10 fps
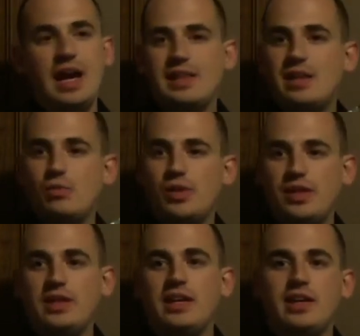And then
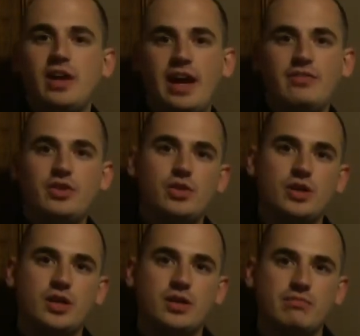within it, it'll have
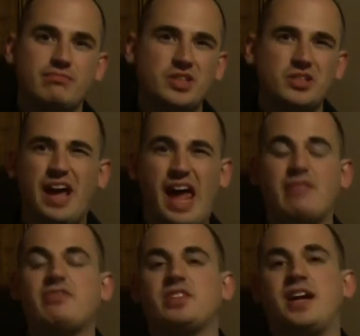your little
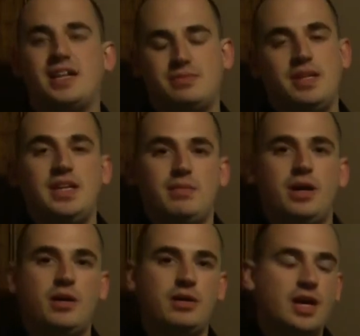advertisement
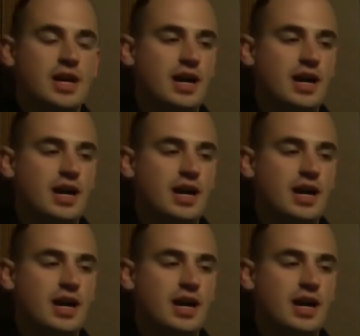email,